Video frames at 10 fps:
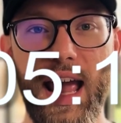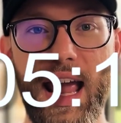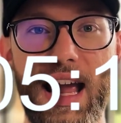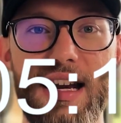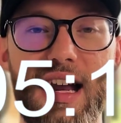
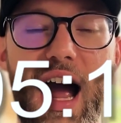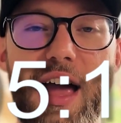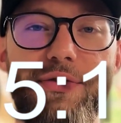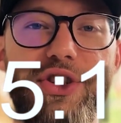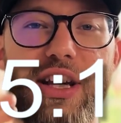and
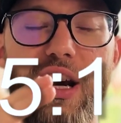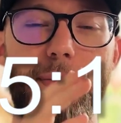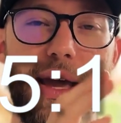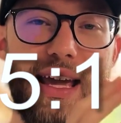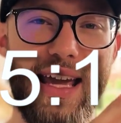I've set
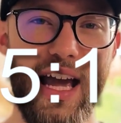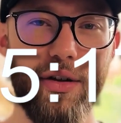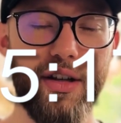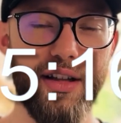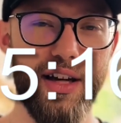up a
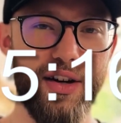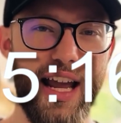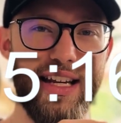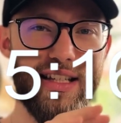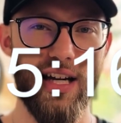calculator,
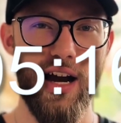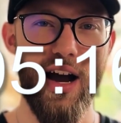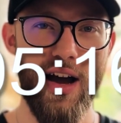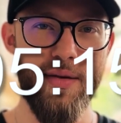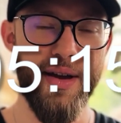a
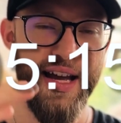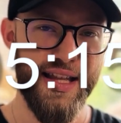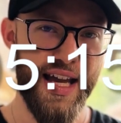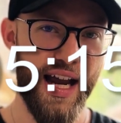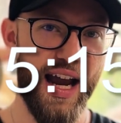time
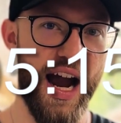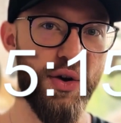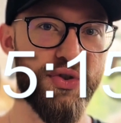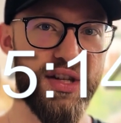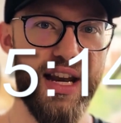that
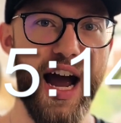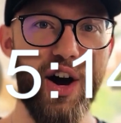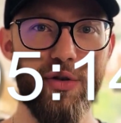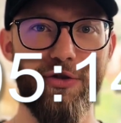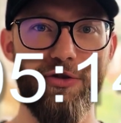counts
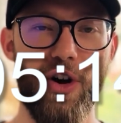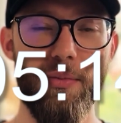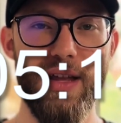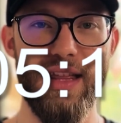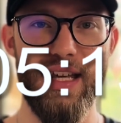down
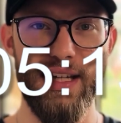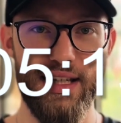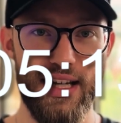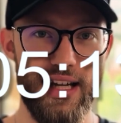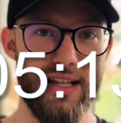from
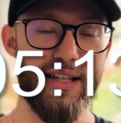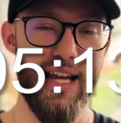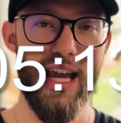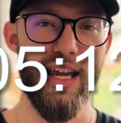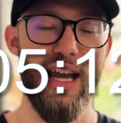this
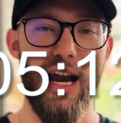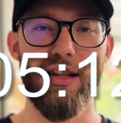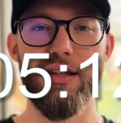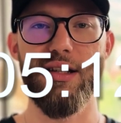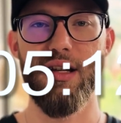date. And
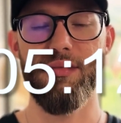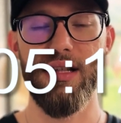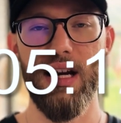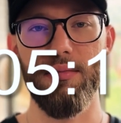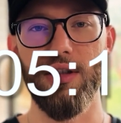this is something that I'm